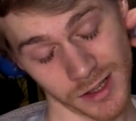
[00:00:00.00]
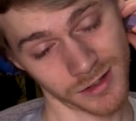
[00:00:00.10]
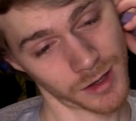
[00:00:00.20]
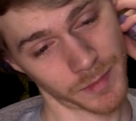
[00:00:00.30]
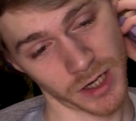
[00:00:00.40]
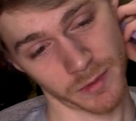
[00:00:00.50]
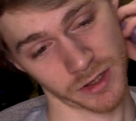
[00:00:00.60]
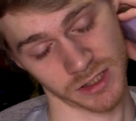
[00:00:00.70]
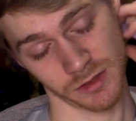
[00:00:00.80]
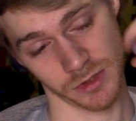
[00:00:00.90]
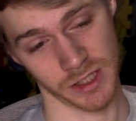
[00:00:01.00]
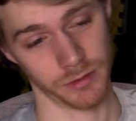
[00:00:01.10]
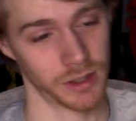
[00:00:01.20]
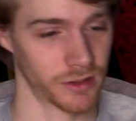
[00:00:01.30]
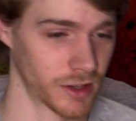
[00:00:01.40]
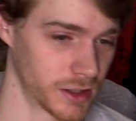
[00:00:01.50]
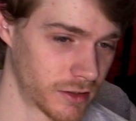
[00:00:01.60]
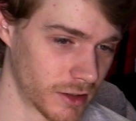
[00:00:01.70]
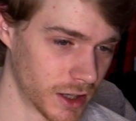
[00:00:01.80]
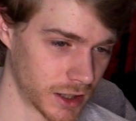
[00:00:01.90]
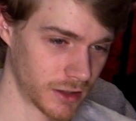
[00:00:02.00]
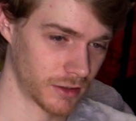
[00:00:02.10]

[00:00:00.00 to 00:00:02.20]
That's all Paramount did when they redesigned the Sonic